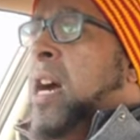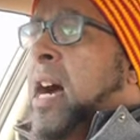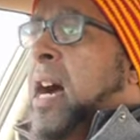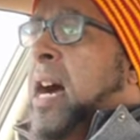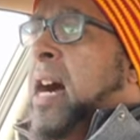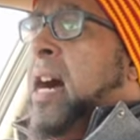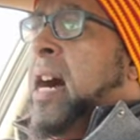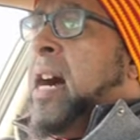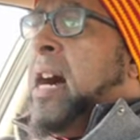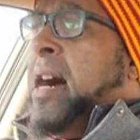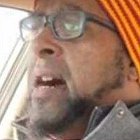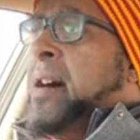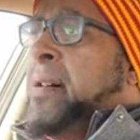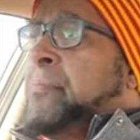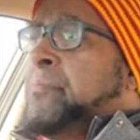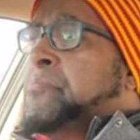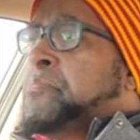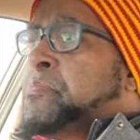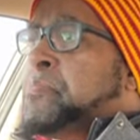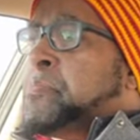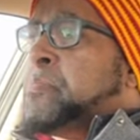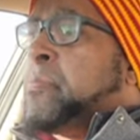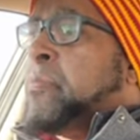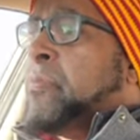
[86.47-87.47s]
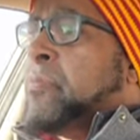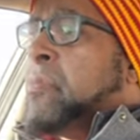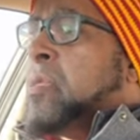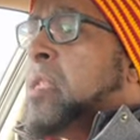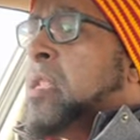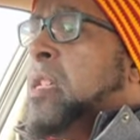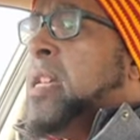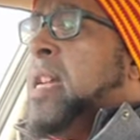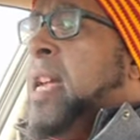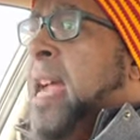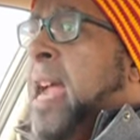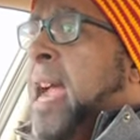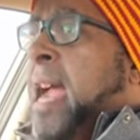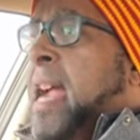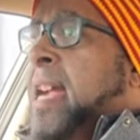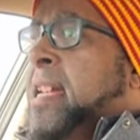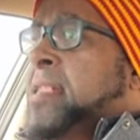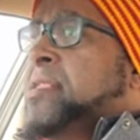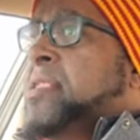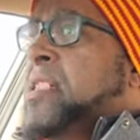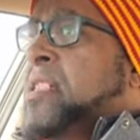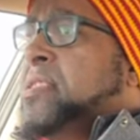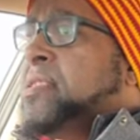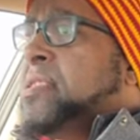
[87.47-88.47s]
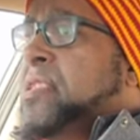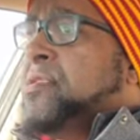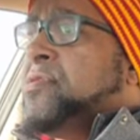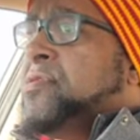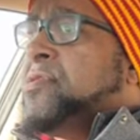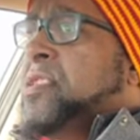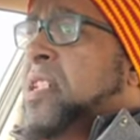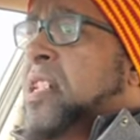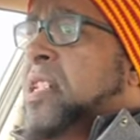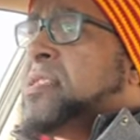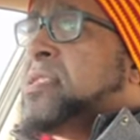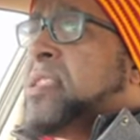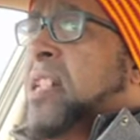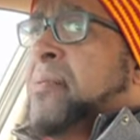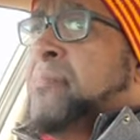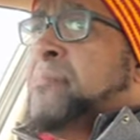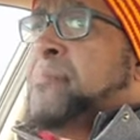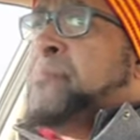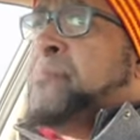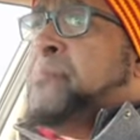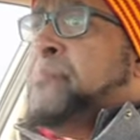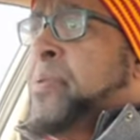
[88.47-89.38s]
And this is just a